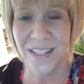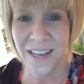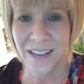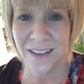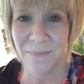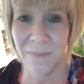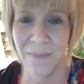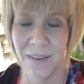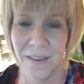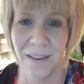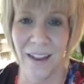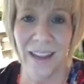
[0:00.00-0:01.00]
to him.
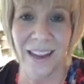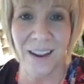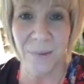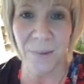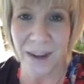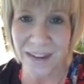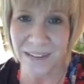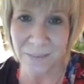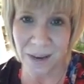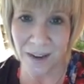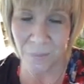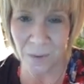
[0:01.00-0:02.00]
I can't wait to
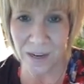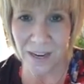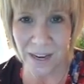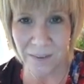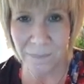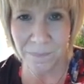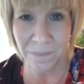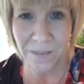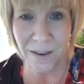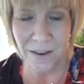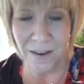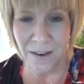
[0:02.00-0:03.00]
meet him one day.
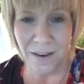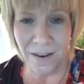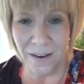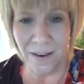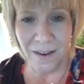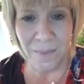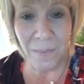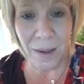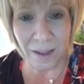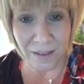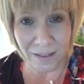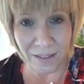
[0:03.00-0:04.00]

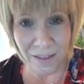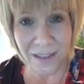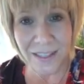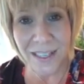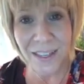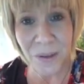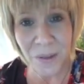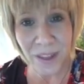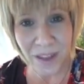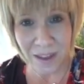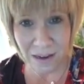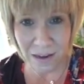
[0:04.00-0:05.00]
But until
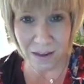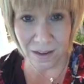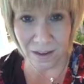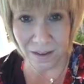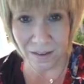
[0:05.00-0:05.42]
then,